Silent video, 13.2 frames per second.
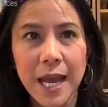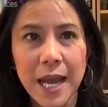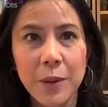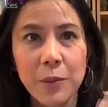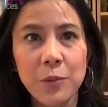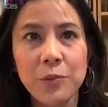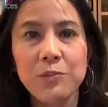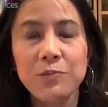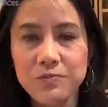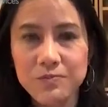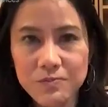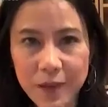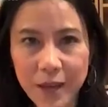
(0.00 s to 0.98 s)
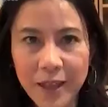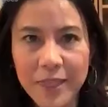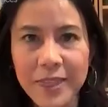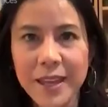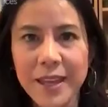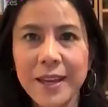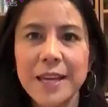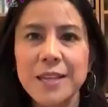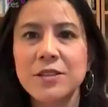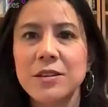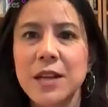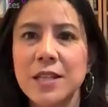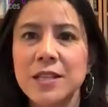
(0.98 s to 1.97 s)
And I think
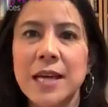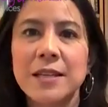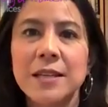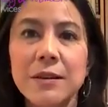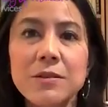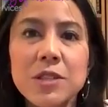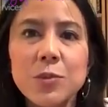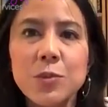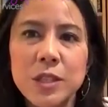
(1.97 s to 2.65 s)
as, as adults,